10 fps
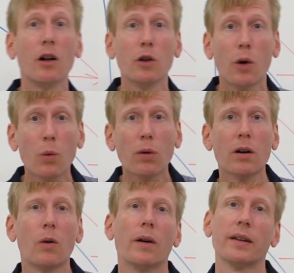a lower
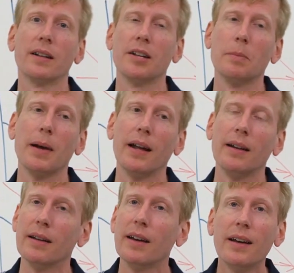quantity
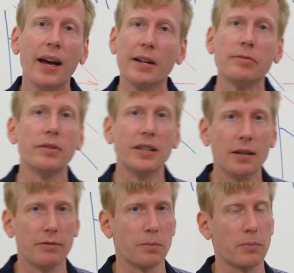demanded at every
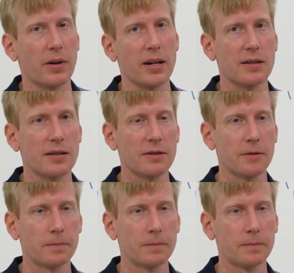given price.